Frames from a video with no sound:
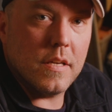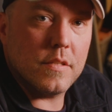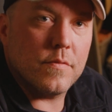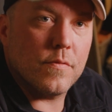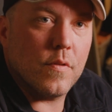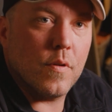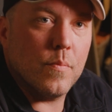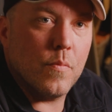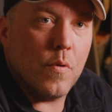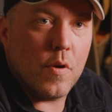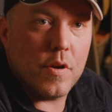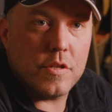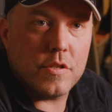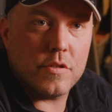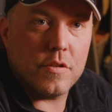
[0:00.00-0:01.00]
is from
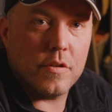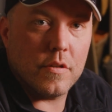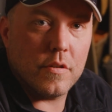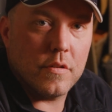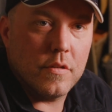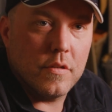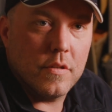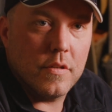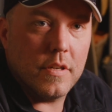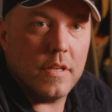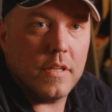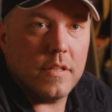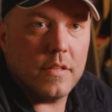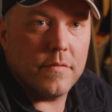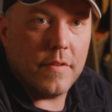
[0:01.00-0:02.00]
moisture
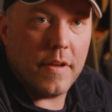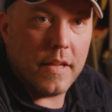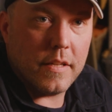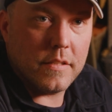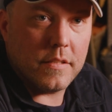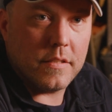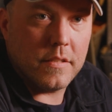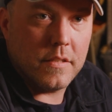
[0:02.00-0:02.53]
in the vent.